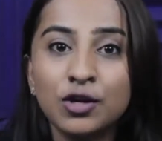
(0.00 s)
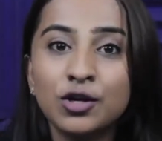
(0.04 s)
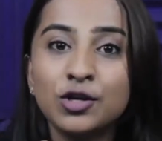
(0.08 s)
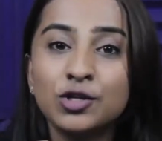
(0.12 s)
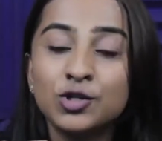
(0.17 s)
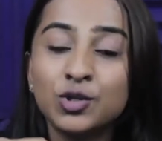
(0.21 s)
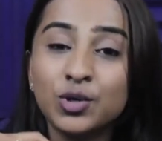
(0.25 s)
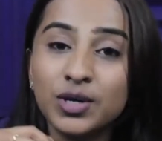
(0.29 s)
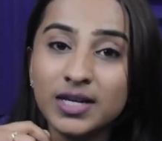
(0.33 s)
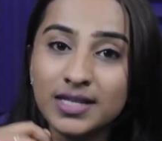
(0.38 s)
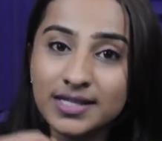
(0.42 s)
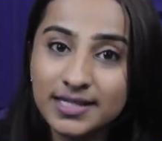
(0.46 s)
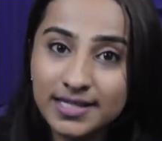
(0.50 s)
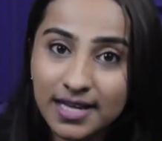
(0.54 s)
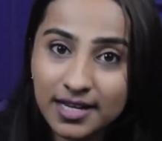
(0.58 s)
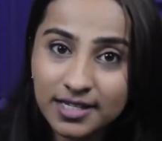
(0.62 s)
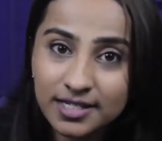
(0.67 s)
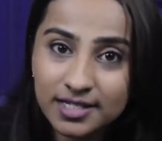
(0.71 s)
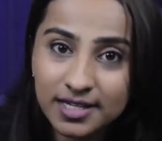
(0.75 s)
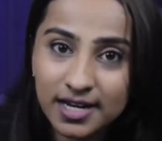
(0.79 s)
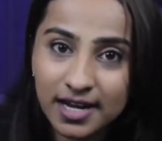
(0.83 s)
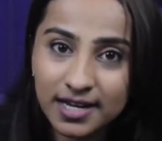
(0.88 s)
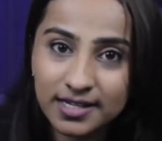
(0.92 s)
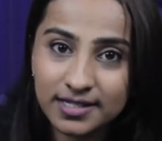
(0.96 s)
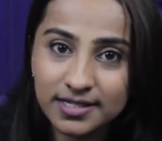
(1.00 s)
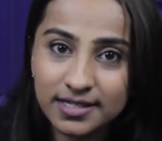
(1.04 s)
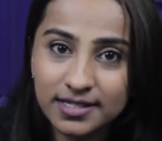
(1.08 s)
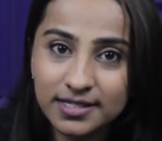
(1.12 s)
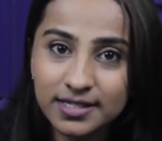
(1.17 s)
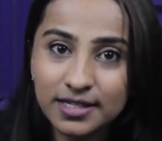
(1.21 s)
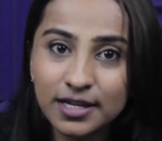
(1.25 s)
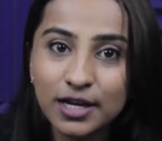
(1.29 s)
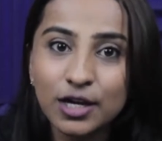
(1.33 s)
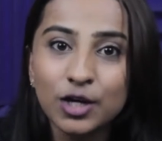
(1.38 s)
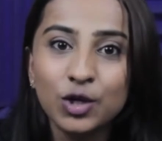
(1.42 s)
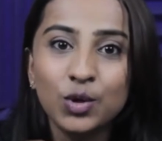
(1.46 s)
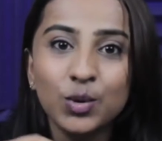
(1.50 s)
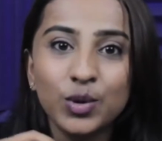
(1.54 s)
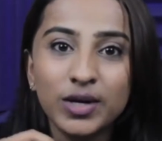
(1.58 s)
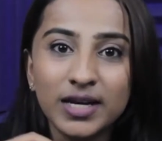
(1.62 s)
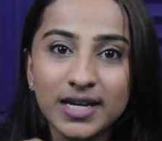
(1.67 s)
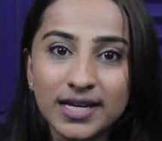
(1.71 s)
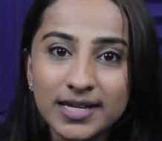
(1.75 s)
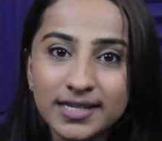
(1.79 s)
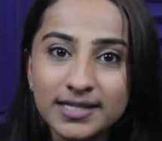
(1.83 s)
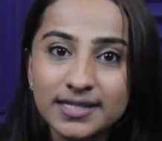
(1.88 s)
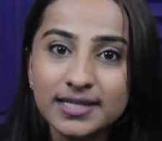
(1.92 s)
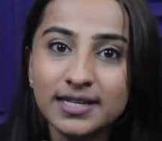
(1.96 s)
So, in such cases, to
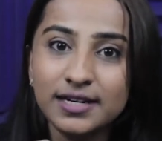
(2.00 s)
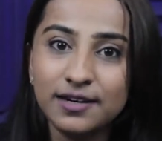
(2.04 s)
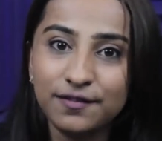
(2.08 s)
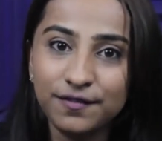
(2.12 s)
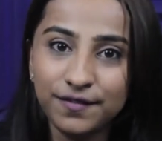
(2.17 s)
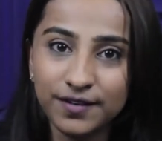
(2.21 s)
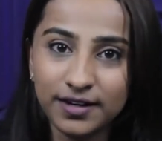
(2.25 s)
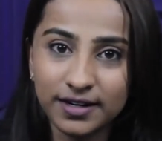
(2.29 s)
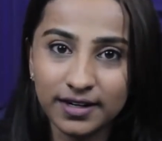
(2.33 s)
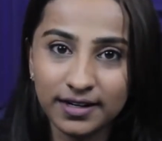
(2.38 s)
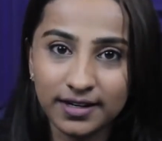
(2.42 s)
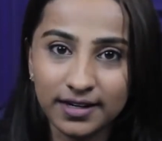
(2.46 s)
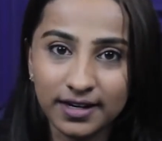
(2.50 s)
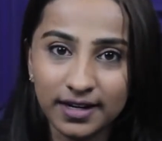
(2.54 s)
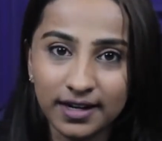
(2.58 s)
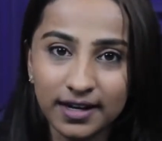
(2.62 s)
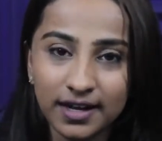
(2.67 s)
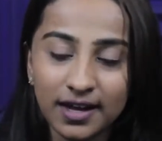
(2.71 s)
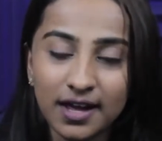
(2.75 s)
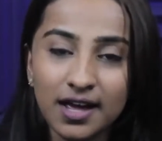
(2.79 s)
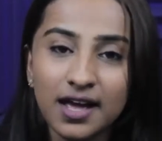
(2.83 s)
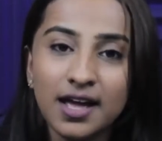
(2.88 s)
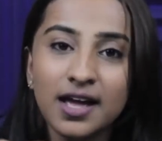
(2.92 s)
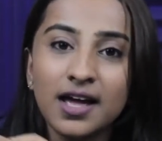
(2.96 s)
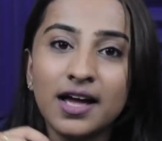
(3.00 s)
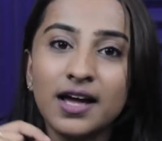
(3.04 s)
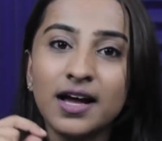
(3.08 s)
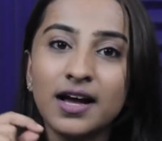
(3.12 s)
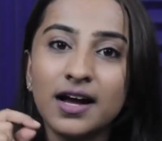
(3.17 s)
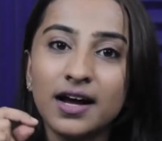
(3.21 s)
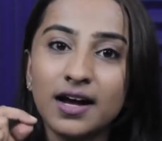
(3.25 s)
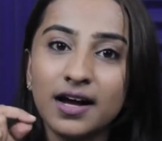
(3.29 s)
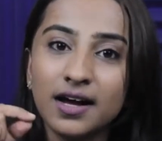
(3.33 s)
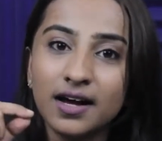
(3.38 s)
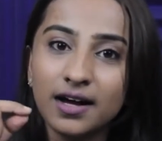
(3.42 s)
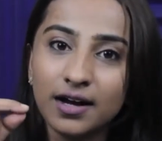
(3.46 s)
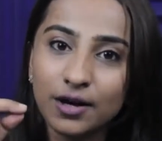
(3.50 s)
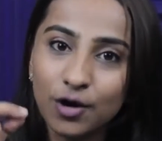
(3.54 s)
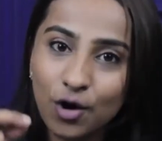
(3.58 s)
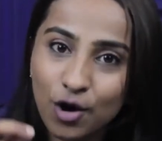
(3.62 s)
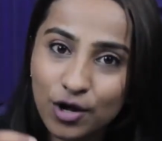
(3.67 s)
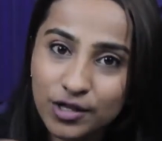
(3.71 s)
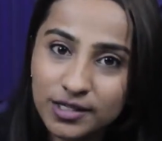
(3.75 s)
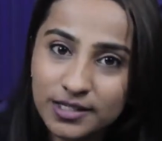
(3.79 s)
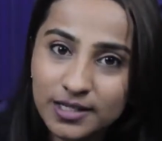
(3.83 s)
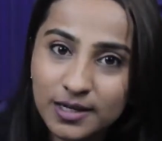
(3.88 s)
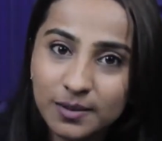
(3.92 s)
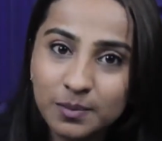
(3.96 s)
ease the difficulty, a
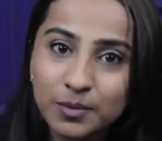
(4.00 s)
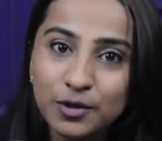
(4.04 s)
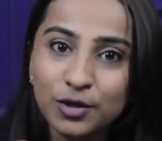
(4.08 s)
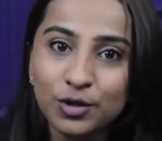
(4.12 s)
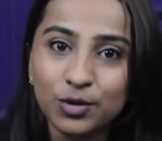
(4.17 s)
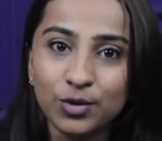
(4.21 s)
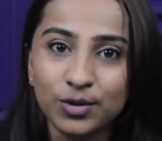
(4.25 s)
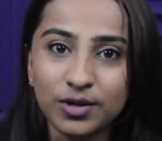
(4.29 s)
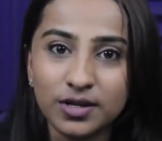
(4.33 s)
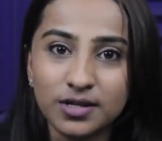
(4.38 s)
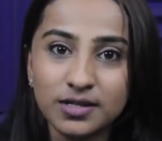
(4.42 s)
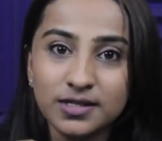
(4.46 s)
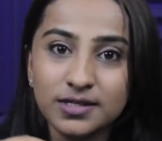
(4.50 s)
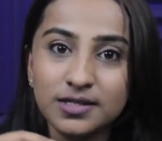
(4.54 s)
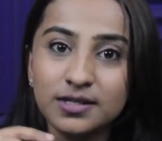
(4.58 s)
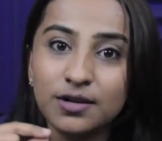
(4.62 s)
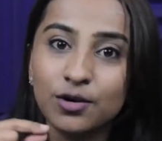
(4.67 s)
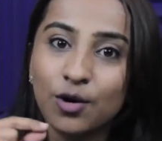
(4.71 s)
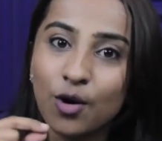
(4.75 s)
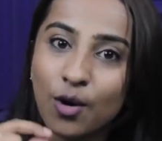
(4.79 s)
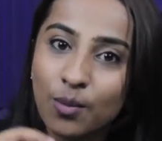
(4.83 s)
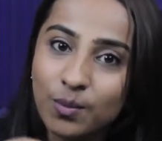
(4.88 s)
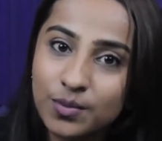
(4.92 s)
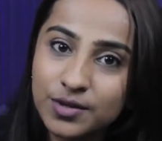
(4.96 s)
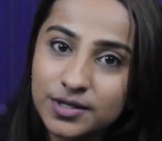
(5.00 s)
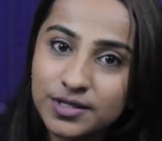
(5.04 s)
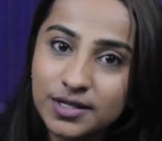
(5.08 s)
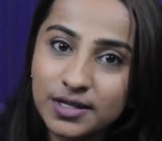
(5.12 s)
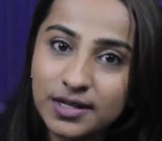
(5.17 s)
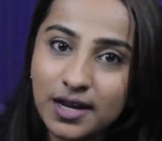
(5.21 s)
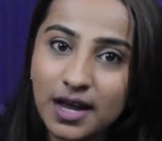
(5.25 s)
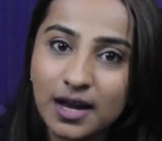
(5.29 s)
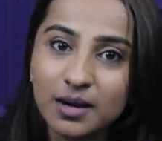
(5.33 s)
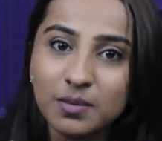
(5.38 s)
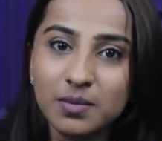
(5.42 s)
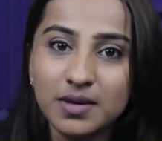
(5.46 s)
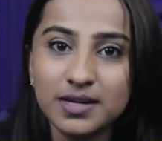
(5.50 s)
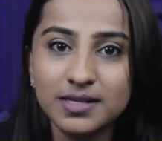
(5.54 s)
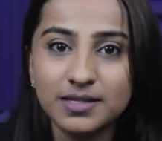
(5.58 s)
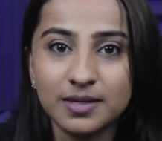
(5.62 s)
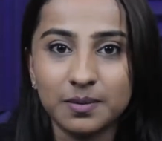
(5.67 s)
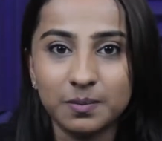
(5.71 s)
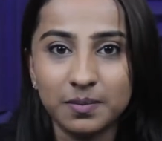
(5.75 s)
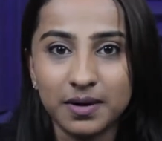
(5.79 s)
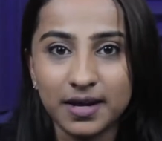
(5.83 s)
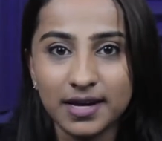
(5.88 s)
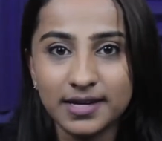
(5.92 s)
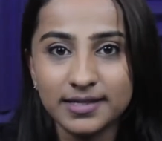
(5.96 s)
concept known as composite and mixed
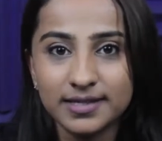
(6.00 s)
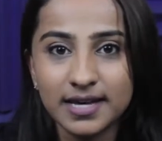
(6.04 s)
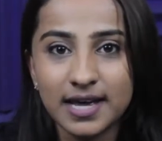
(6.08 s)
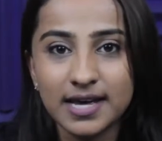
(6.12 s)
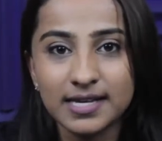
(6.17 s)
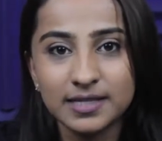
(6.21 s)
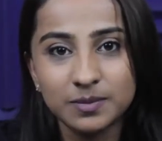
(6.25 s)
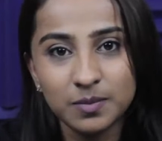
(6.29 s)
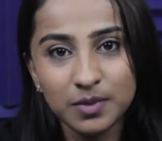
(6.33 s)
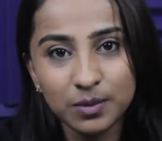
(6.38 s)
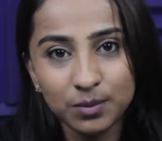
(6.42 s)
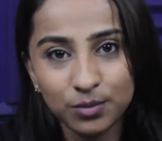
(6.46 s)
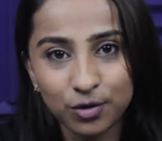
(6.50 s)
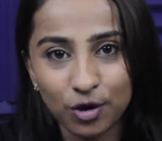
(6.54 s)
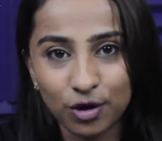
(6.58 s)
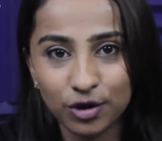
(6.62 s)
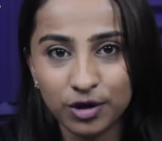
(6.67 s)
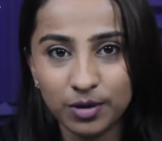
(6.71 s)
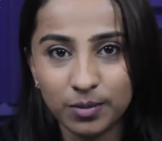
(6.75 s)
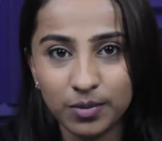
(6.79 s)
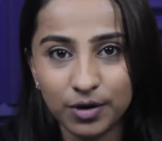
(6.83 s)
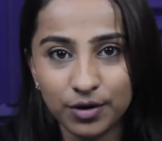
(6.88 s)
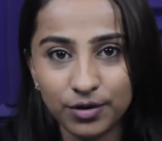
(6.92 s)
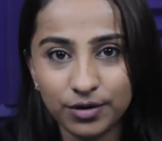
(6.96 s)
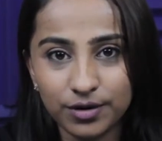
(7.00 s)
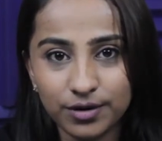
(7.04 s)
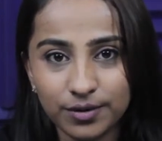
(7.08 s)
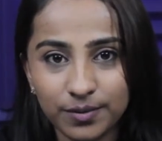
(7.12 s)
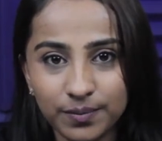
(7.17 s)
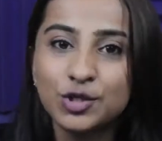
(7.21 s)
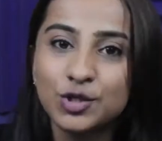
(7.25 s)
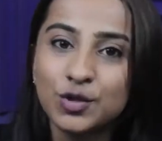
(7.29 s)
supplies has been brought about.